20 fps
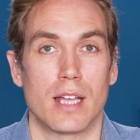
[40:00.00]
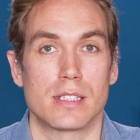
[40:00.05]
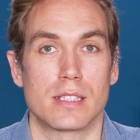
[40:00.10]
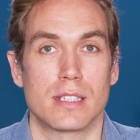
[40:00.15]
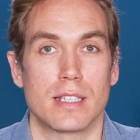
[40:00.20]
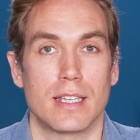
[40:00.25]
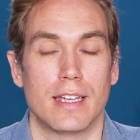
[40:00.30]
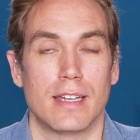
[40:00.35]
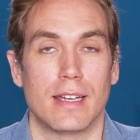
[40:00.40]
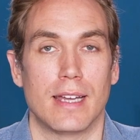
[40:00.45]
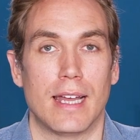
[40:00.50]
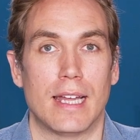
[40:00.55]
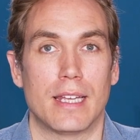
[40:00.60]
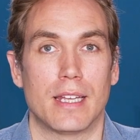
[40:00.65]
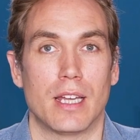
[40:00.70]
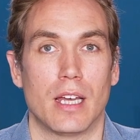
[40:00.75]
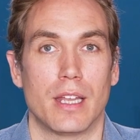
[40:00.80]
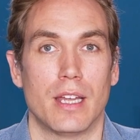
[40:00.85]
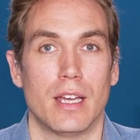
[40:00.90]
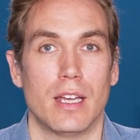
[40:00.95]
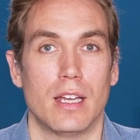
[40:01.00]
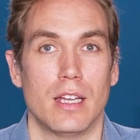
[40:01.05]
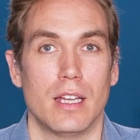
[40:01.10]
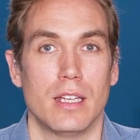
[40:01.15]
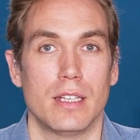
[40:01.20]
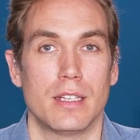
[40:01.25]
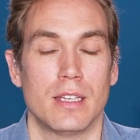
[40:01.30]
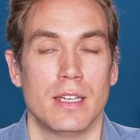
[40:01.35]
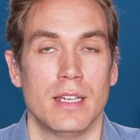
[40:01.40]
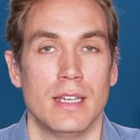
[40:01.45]
us here at
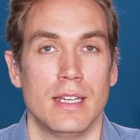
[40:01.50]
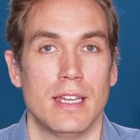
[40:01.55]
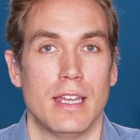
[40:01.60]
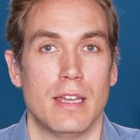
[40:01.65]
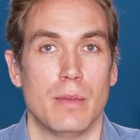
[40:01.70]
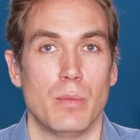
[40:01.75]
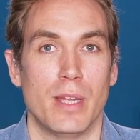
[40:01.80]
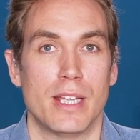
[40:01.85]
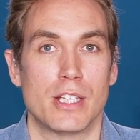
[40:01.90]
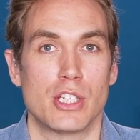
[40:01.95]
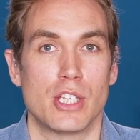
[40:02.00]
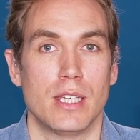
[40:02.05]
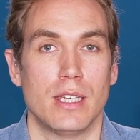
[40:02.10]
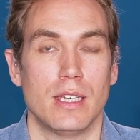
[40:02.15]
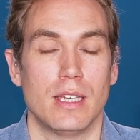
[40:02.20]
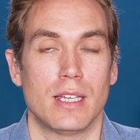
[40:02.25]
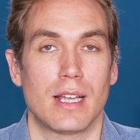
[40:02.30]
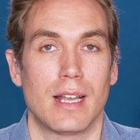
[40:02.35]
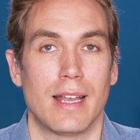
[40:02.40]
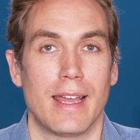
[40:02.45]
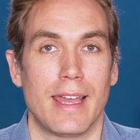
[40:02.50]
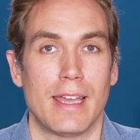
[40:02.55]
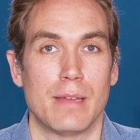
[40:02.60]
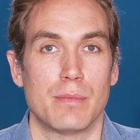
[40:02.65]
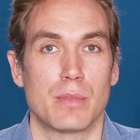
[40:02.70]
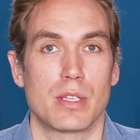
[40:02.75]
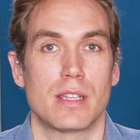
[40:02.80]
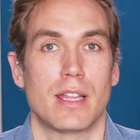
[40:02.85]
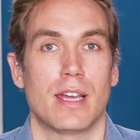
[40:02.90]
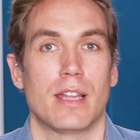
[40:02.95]
UnHerd, in which he
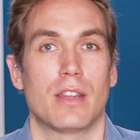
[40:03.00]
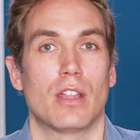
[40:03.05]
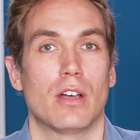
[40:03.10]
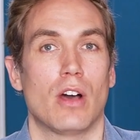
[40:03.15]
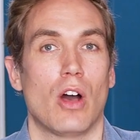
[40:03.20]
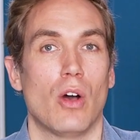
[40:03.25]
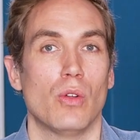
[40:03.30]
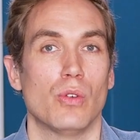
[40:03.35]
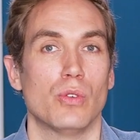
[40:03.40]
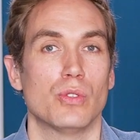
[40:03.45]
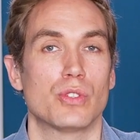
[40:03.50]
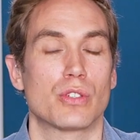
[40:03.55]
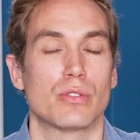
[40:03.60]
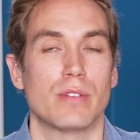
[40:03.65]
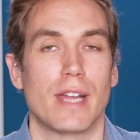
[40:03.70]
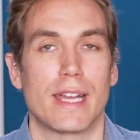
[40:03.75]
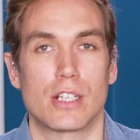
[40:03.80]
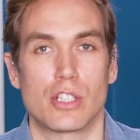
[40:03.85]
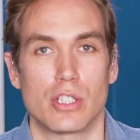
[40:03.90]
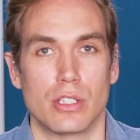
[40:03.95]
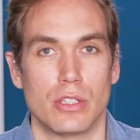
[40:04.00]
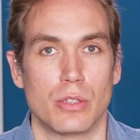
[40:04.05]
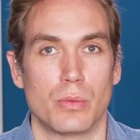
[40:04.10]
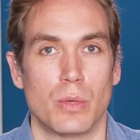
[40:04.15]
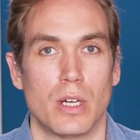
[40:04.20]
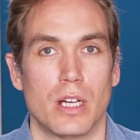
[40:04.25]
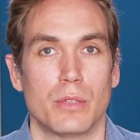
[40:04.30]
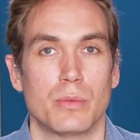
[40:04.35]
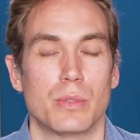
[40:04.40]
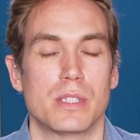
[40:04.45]
claimed that the whole direction the
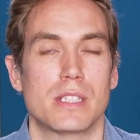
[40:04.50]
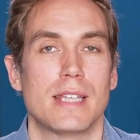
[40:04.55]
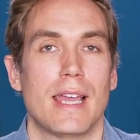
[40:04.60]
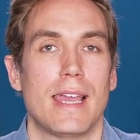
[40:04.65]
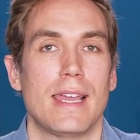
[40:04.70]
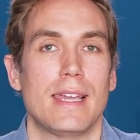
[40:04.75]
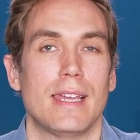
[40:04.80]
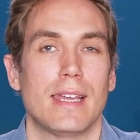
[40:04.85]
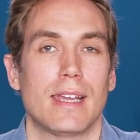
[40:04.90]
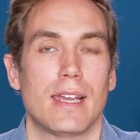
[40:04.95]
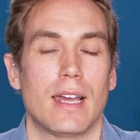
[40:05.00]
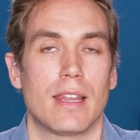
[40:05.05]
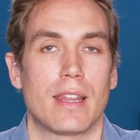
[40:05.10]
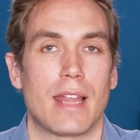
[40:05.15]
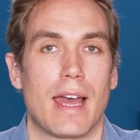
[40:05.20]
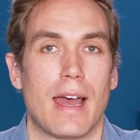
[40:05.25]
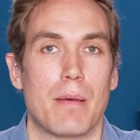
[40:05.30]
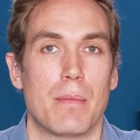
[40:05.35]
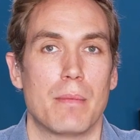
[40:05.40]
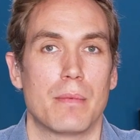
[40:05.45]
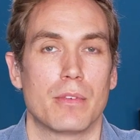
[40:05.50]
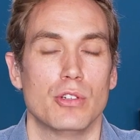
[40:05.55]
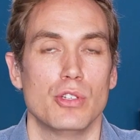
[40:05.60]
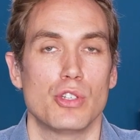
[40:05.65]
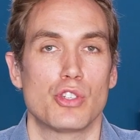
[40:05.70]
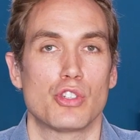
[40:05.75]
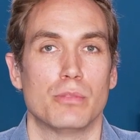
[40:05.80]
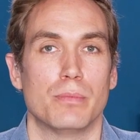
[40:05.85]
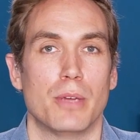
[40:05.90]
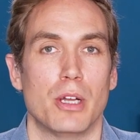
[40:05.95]
world was taking at that
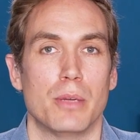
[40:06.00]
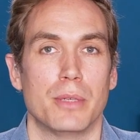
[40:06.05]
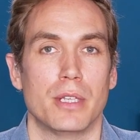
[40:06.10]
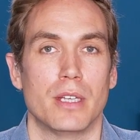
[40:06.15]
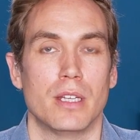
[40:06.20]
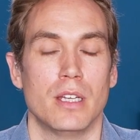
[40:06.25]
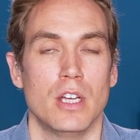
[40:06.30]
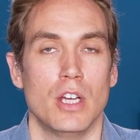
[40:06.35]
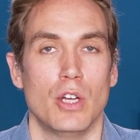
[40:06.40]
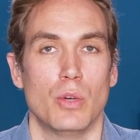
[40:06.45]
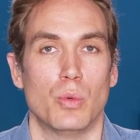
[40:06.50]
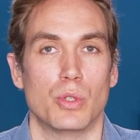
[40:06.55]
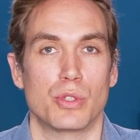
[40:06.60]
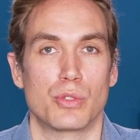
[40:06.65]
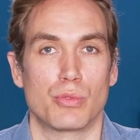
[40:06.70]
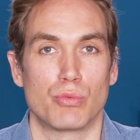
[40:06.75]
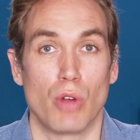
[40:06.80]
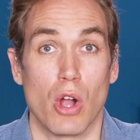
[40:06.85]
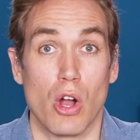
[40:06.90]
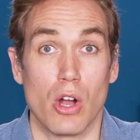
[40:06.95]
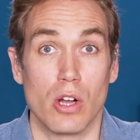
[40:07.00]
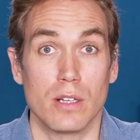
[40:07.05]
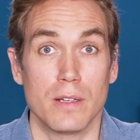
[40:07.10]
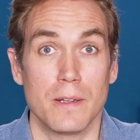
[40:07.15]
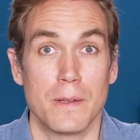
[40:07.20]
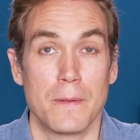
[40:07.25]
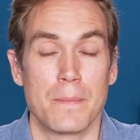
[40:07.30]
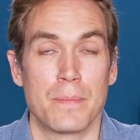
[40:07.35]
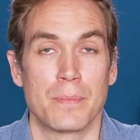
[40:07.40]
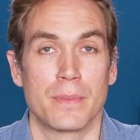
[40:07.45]
crucial moment was
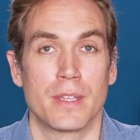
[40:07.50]
wrong.